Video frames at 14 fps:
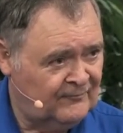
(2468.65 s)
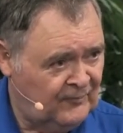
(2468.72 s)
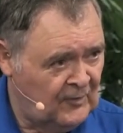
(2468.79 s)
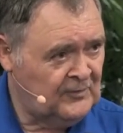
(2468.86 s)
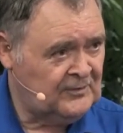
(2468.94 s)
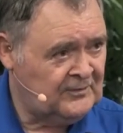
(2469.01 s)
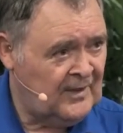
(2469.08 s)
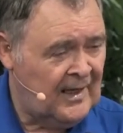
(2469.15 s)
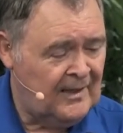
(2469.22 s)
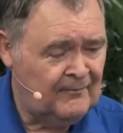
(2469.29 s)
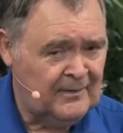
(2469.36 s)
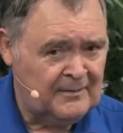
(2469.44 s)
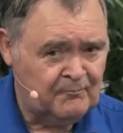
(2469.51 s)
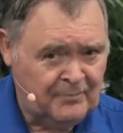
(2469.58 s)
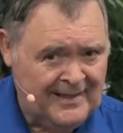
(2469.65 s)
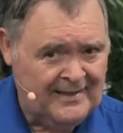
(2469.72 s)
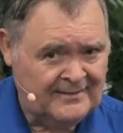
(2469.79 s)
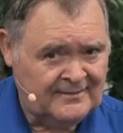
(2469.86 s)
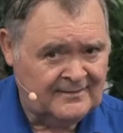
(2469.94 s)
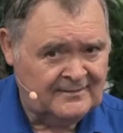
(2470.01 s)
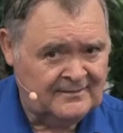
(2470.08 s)
first time in
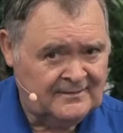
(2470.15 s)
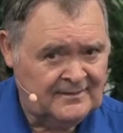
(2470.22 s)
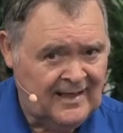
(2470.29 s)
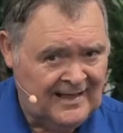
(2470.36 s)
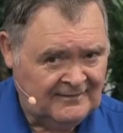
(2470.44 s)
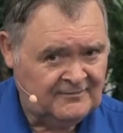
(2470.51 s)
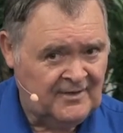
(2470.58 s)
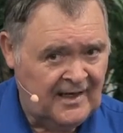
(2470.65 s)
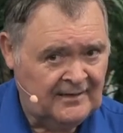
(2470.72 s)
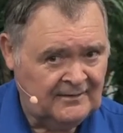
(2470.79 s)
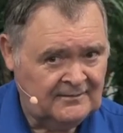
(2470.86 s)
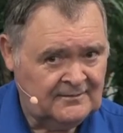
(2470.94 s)
bed last night.